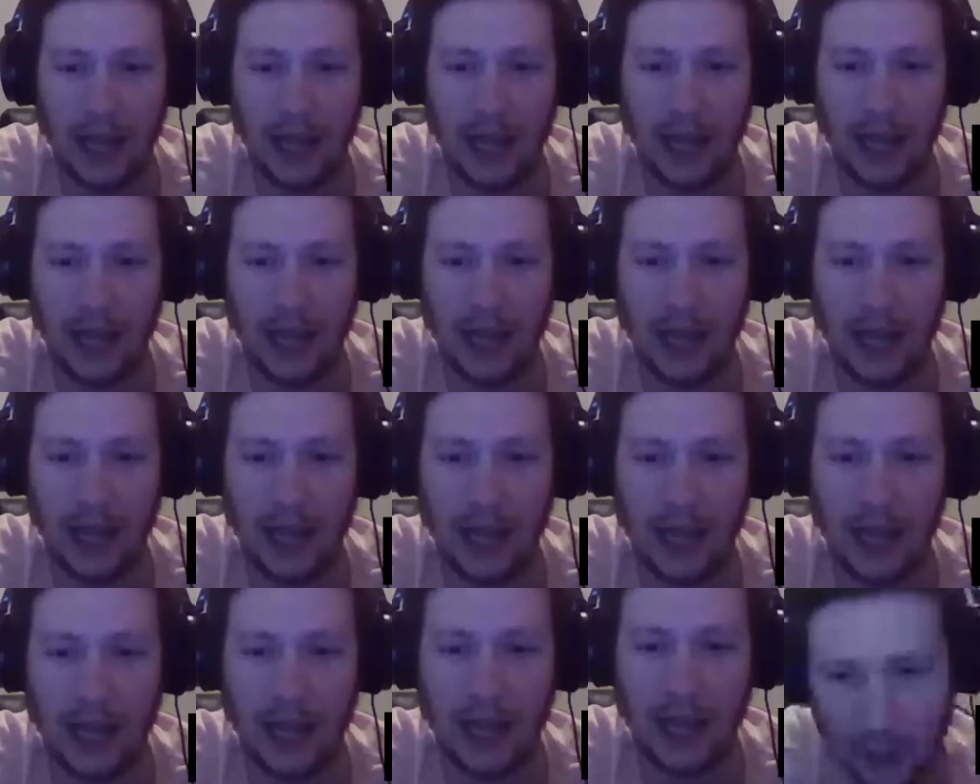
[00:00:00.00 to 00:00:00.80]
And there
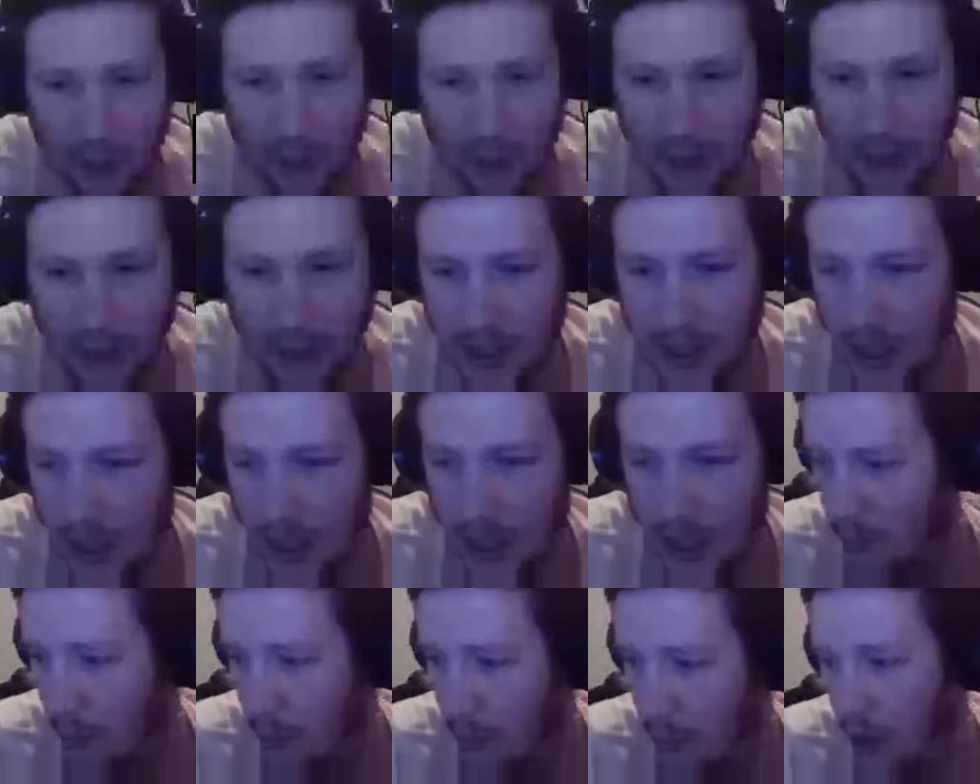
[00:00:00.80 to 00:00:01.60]
for the Raiders
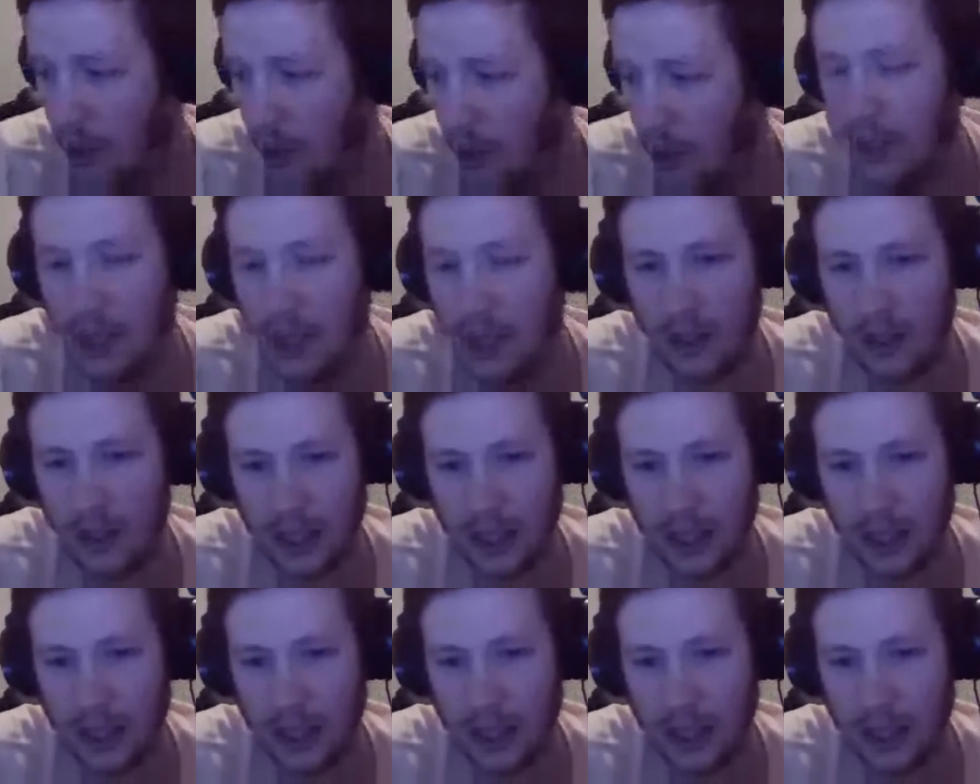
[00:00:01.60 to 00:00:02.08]
side of the ball,